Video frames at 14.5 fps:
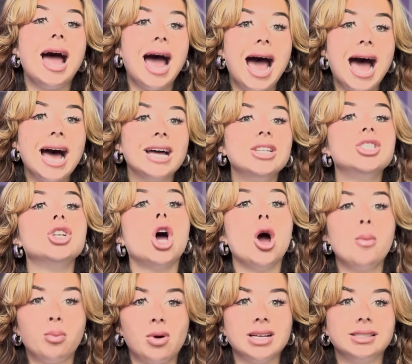and
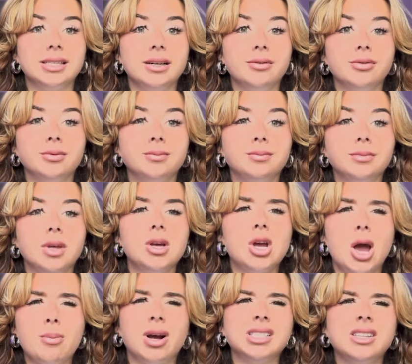oppressive.
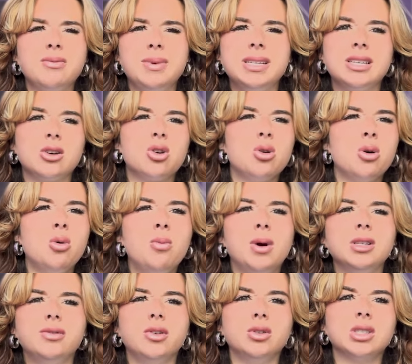Oppressive means it
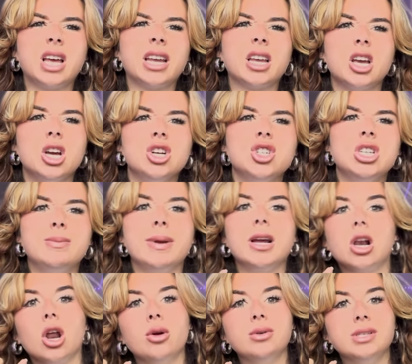almost feels like she's been
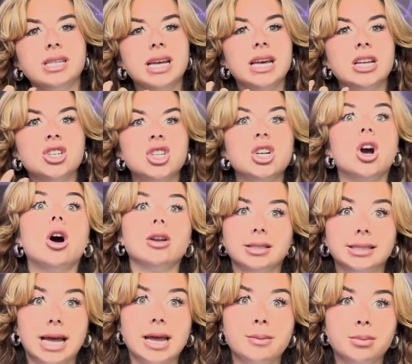closed in, she can't escape.